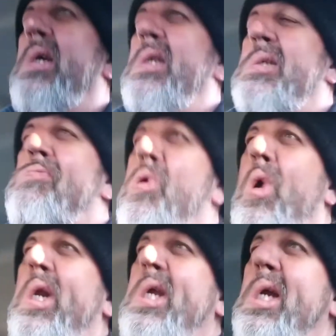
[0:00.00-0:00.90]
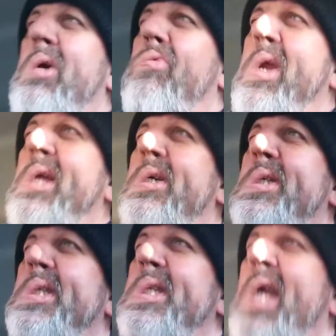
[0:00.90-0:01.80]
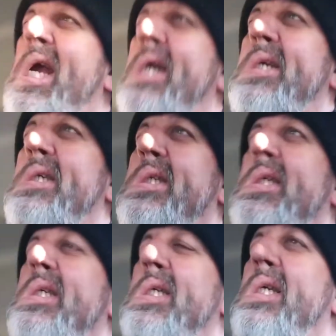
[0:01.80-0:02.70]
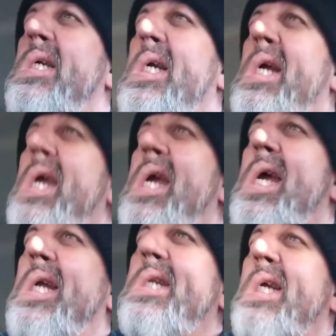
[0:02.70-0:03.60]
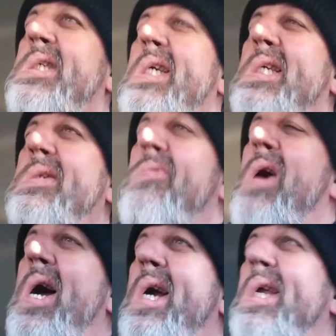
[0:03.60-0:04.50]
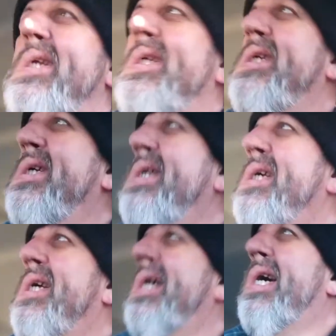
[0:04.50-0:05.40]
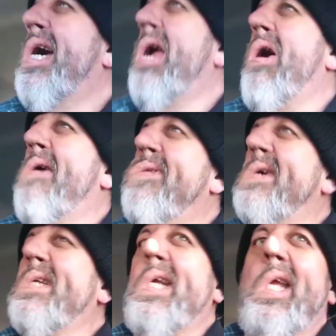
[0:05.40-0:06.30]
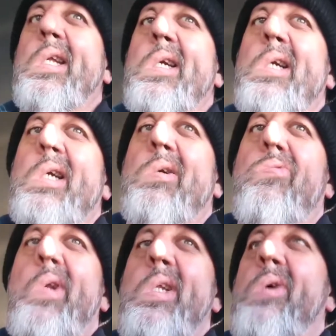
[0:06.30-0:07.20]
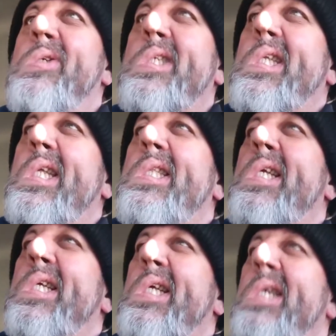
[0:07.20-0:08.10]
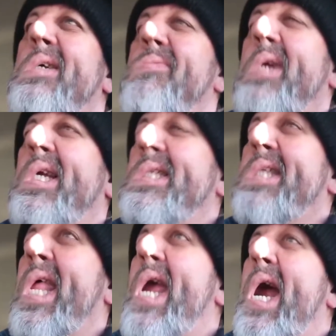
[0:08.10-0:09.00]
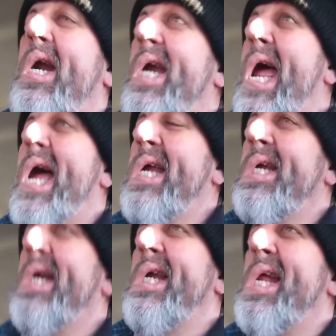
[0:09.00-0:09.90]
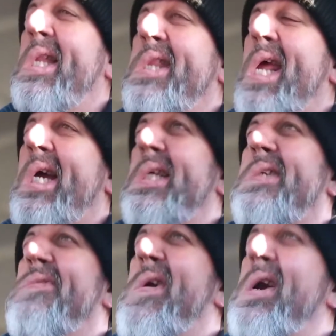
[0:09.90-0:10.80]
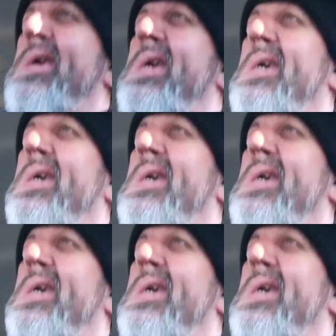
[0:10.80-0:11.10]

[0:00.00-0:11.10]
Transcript: sportier wheels and tires, and she doesn't want it. I offered to get her windows tinted because they are not, and that is very